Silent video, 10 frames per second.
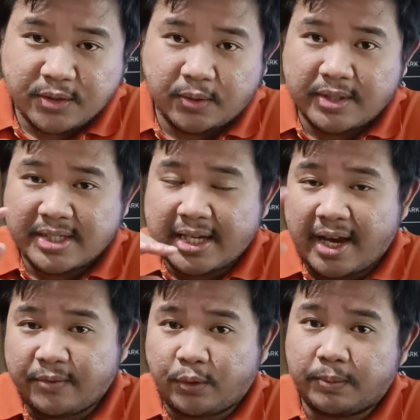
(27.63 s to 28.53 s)
So the
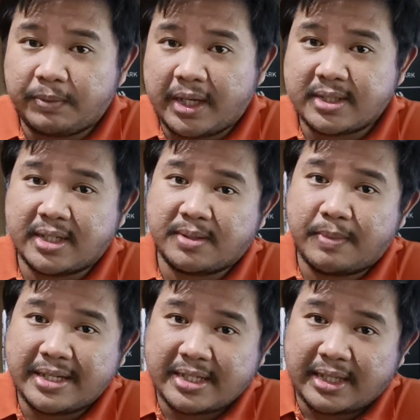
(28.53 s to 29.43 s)
CI4 Plus is
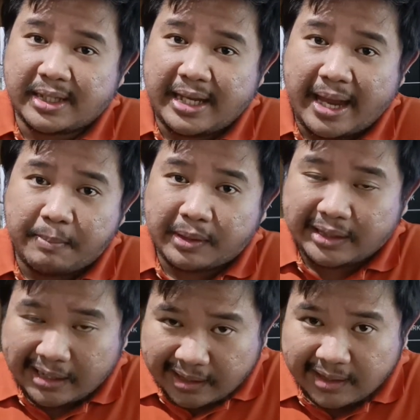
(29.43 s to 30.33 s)
basically a
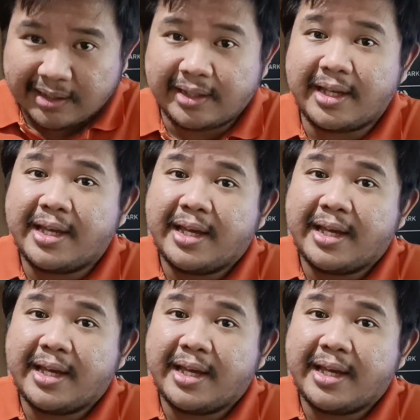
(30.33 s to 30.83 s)
material